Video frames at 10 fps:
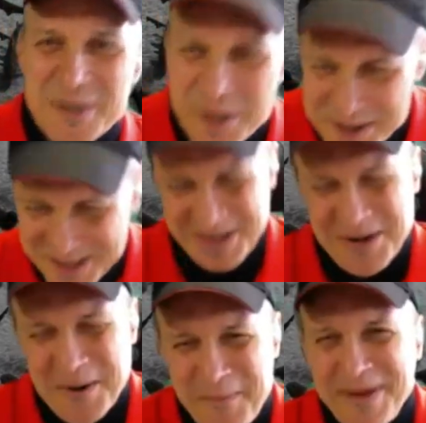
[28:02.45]
doing, you
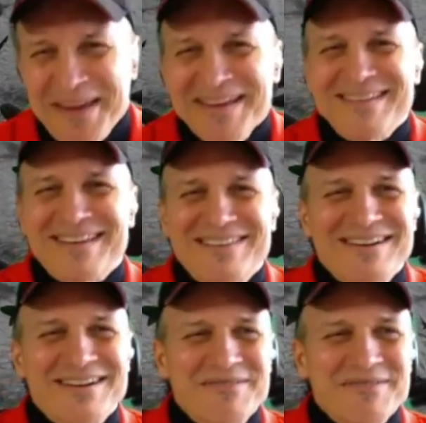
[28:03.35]
know, pinging down
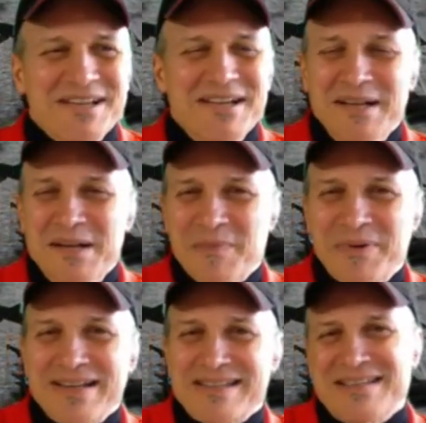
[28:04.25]
there? I was,
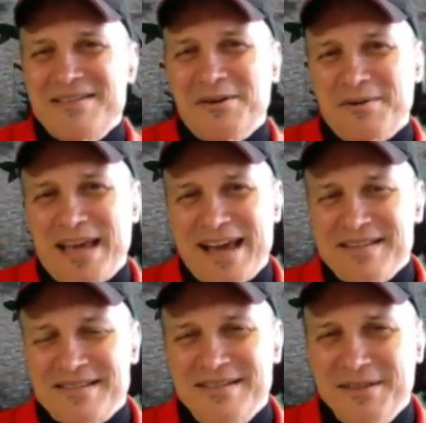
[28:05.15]
but I said, you know, he
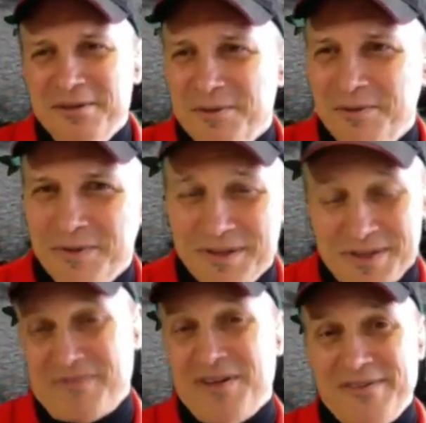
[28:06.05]
has to know
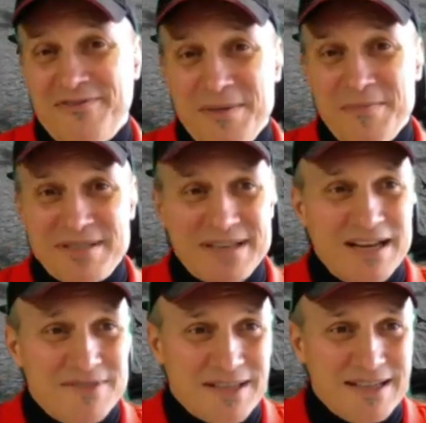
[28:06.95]
because a very famous
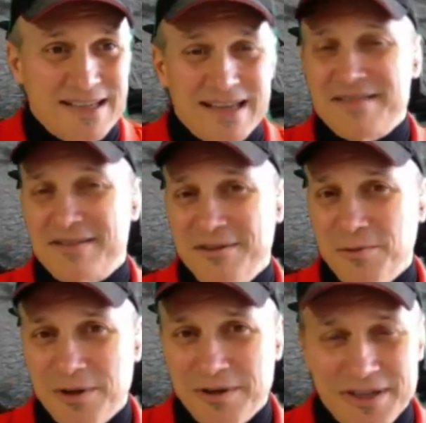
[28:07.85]
dive site, he has to know
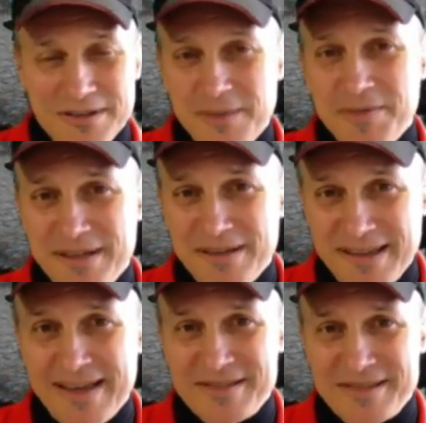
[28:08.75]
we're all here. I'm going to
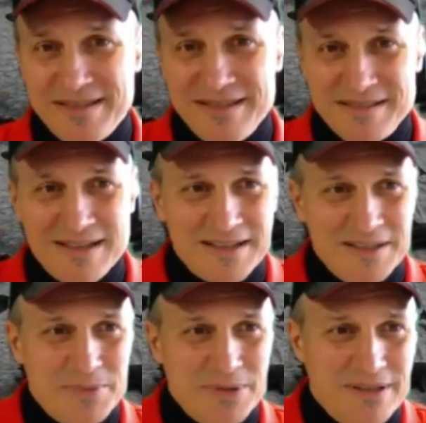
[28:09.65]
guess that he's not
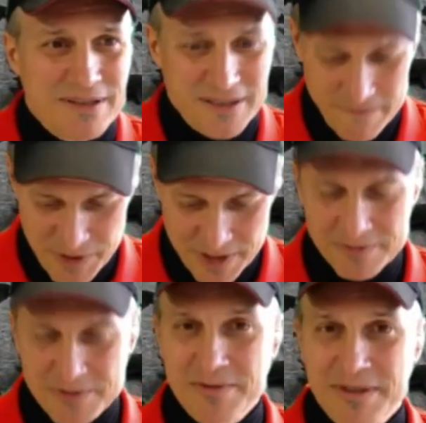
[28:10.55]
going to be, uh, you
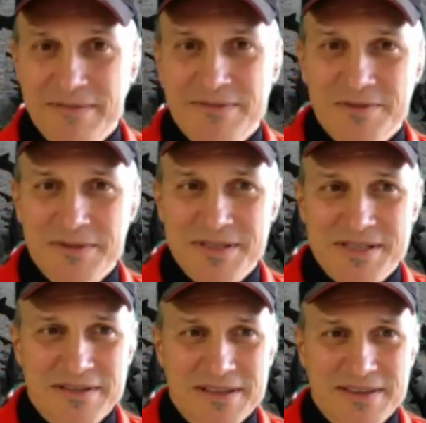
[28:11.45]
know, doing, doing
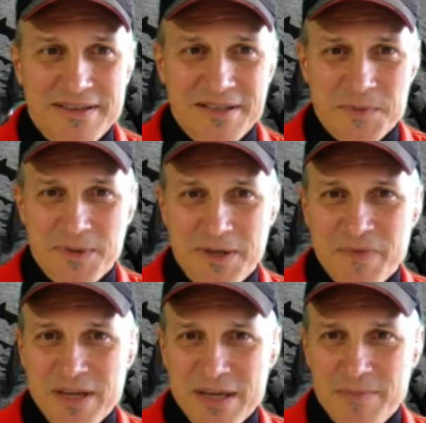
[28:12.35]
silly things, but,
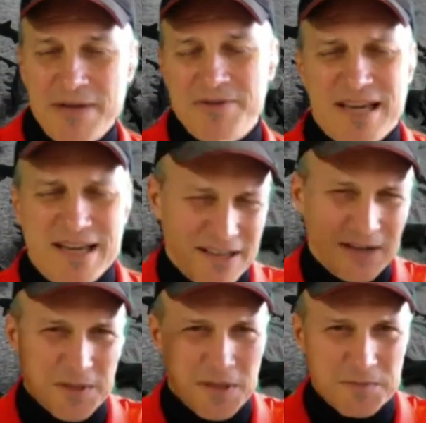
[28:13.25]
but I was kind of, you
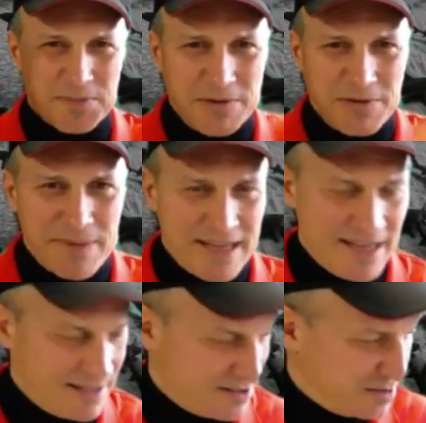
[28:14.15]
know, it was, was playing with my
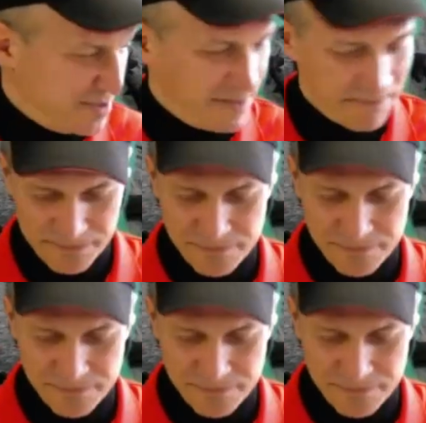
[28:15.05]
head a little bit.